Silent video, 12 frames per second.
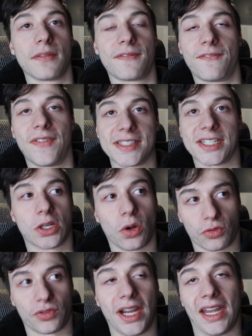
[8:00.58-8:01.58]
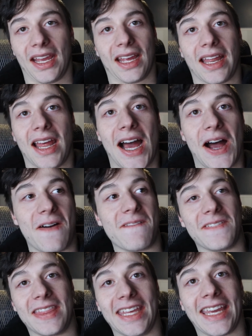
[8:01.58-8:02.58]
physical reading
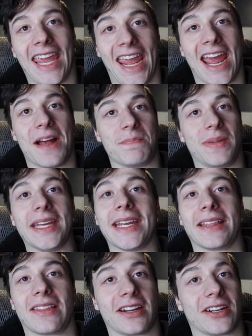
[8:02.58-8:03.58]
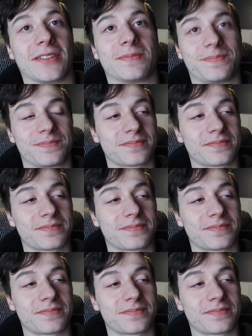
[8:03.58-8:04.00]
of the cam being there.